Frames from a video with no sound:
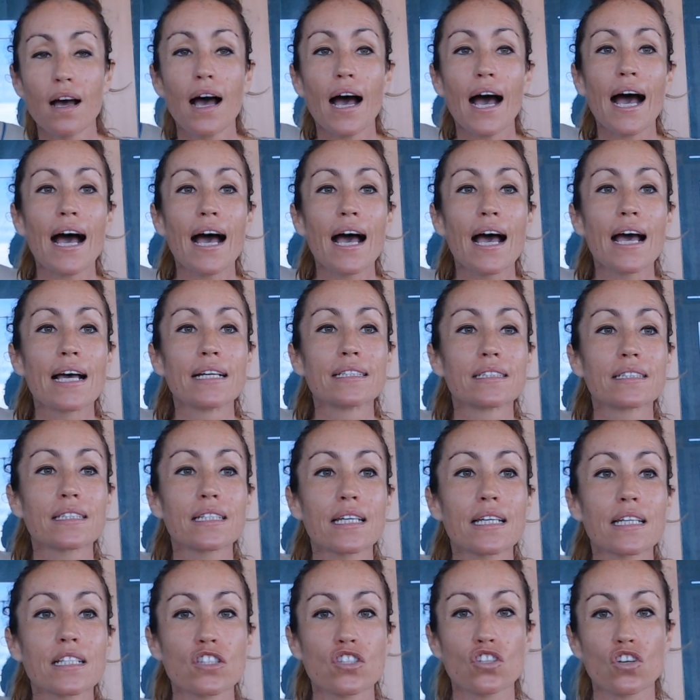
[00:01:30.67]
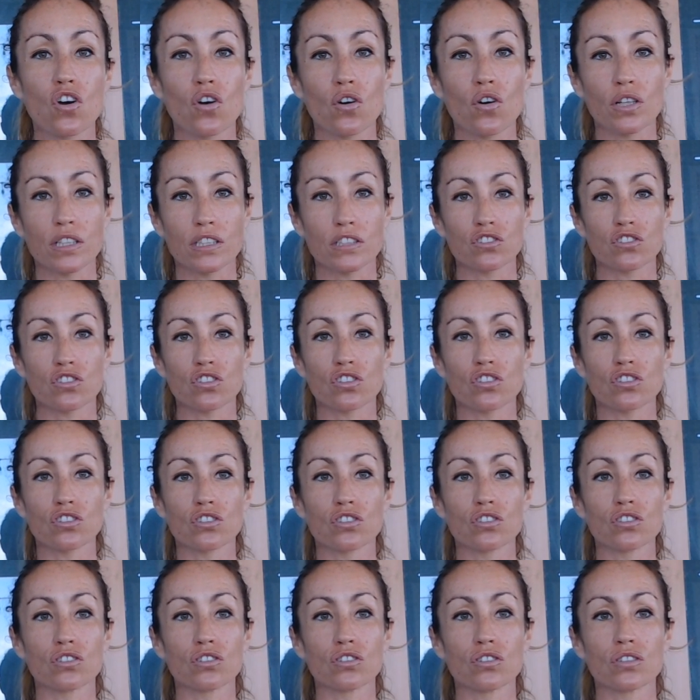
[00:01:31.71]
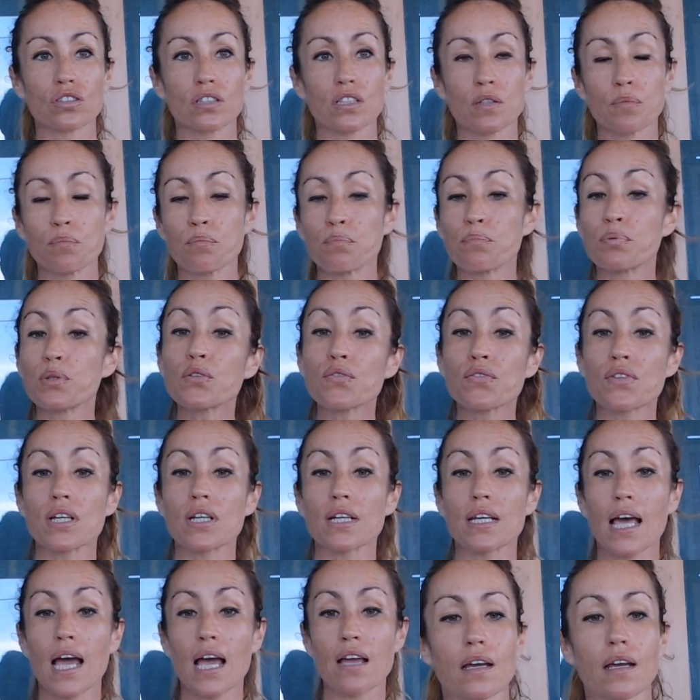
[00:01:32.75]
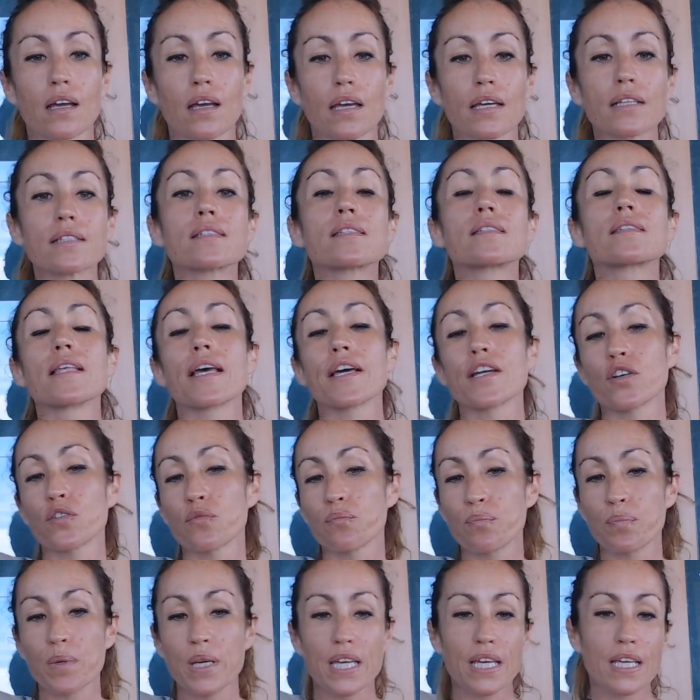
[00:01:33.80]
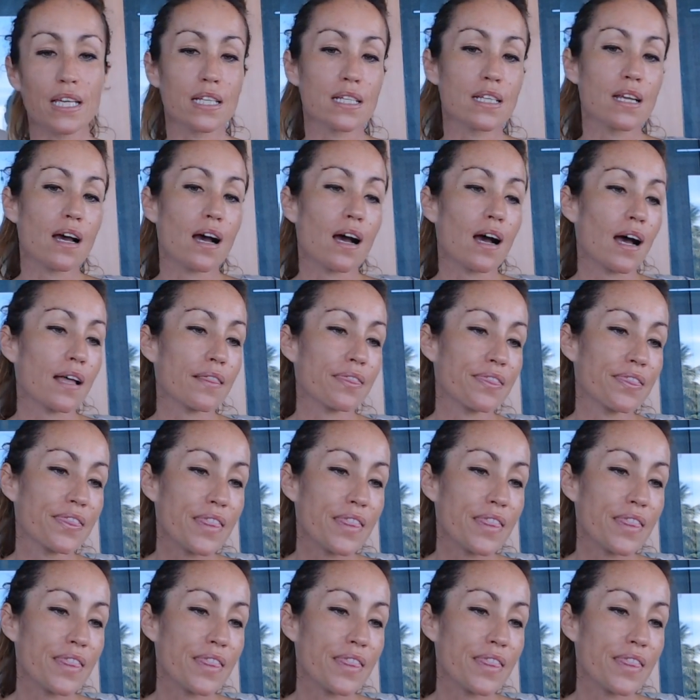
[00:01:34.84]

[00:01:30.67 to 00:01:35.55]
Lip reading: and it's going to improve their lives instead of being a